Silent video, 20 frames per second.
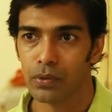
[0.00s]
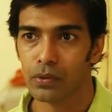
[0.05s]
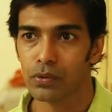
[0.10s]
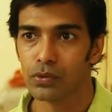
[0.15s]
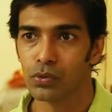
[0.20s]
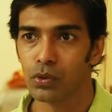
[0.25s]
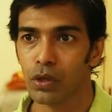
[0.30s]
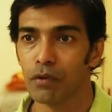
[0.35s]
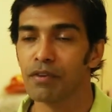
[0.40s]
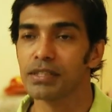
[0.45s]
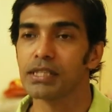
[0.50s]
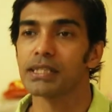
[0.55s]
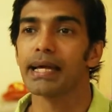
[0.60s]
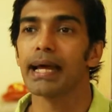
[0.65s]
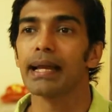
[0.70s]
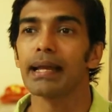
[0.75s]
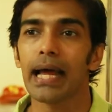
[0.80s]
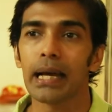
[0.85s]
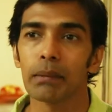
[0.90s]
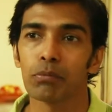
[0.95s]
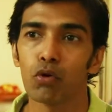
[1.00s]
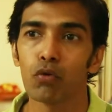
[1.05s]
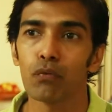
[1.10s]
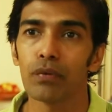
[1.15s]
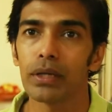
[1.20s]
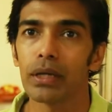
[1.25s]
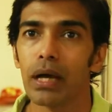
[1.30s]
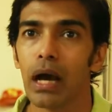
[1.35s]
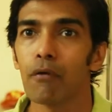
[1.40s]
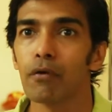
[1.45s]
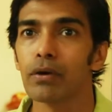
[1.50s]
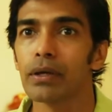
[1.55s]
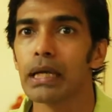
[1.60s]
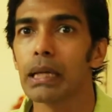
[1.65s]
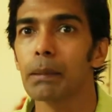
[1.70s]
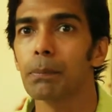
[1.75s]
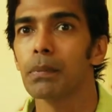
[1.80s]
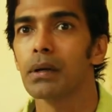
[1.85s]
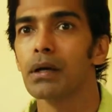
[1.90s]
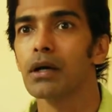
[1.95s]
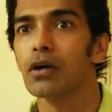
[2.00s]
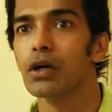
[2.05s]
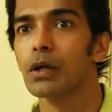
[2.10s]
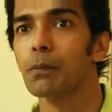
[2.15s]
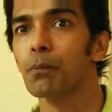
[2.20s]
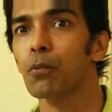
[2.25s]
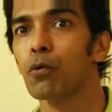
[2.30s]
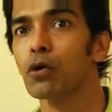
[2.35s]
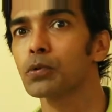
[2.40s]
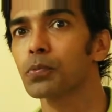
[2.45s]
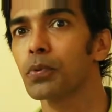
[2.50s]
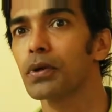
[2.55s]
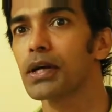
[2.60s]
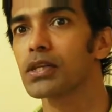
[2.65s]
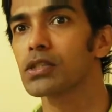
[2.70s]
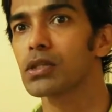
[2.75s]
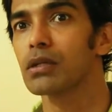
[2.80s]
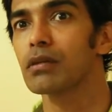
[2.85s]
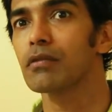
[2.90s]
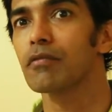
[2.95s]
So if it's a 10 lakh movie, I would keep in post-production